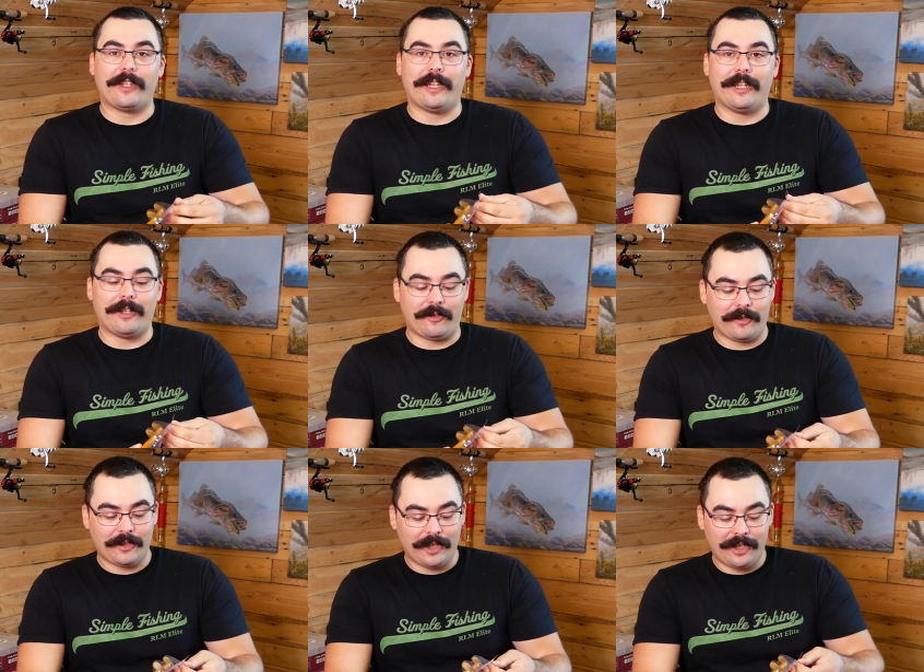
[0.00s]
and
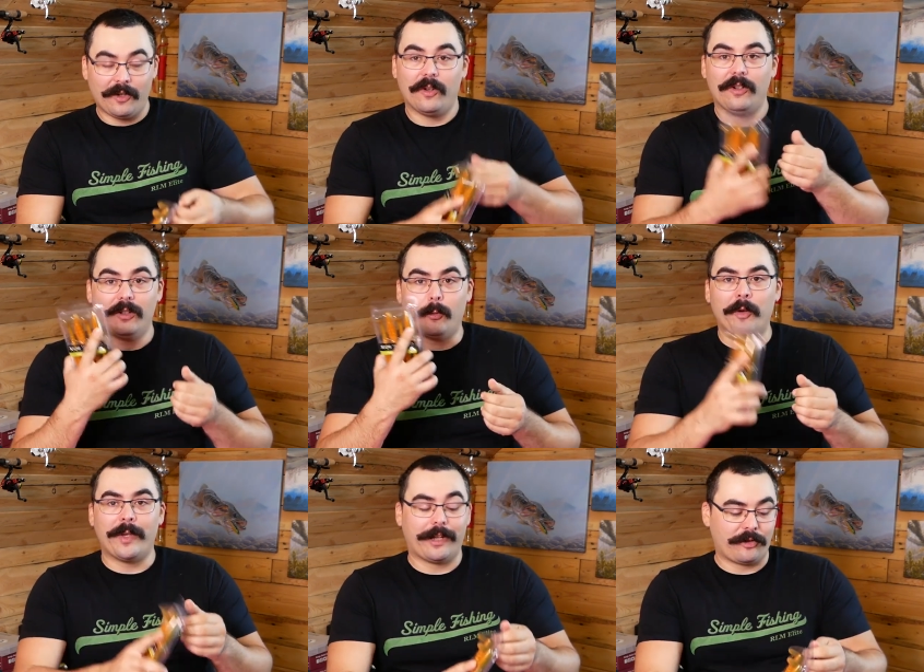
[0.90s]

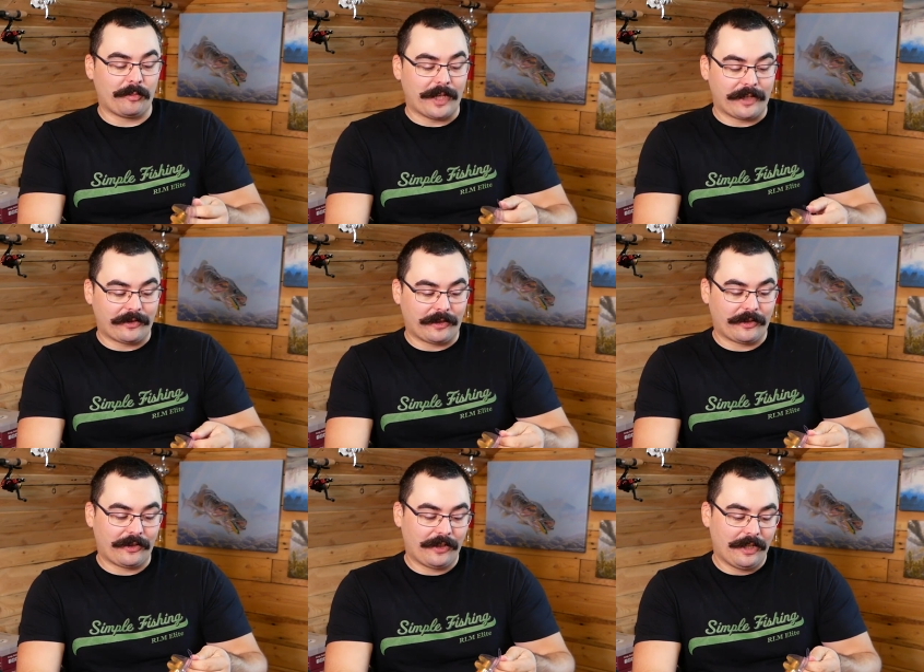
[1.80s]
one package of
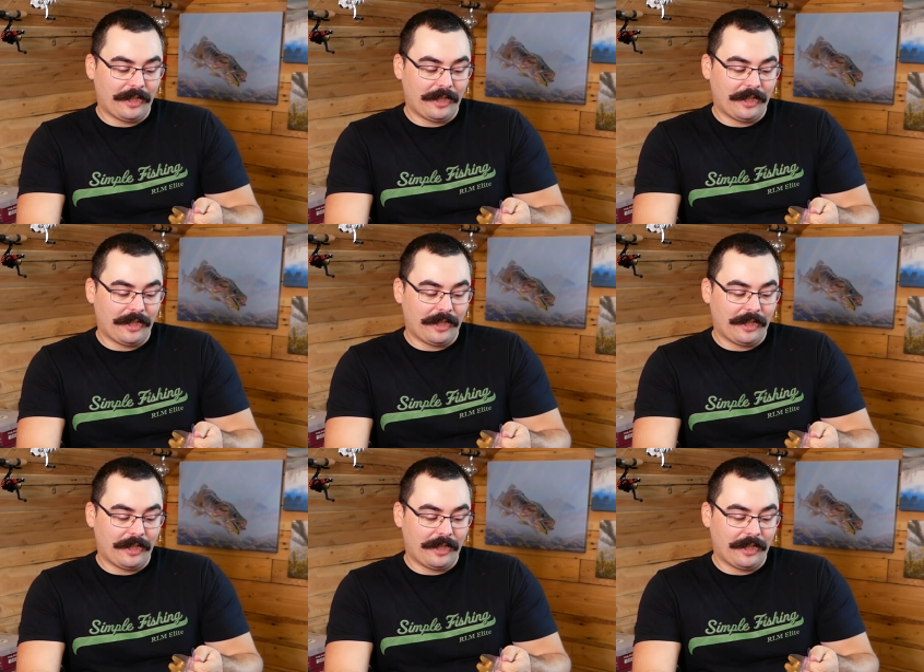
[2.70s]
plastics.